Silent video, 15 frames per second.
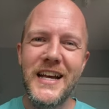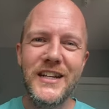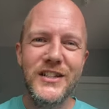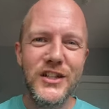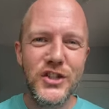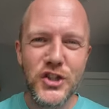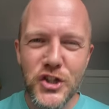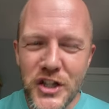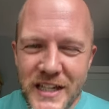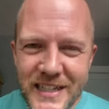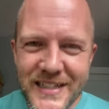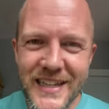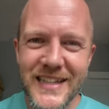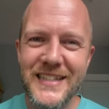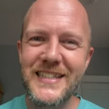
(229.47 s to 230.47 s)
to
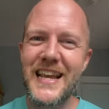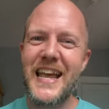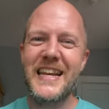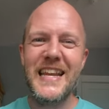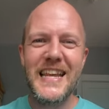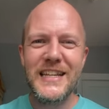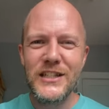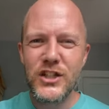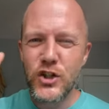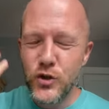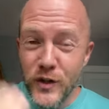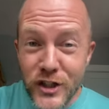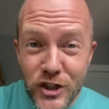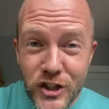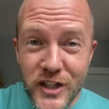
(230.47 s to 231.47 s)
Jesus and his
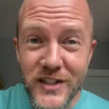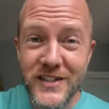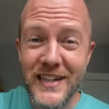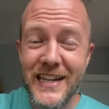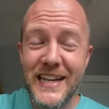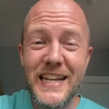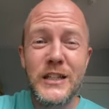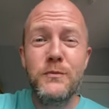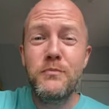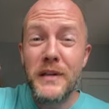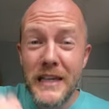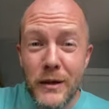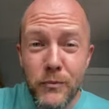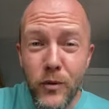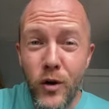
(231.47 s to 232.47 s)
Christians and his
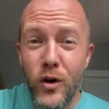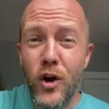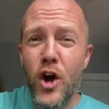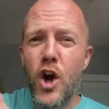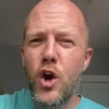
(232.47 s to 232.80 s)
people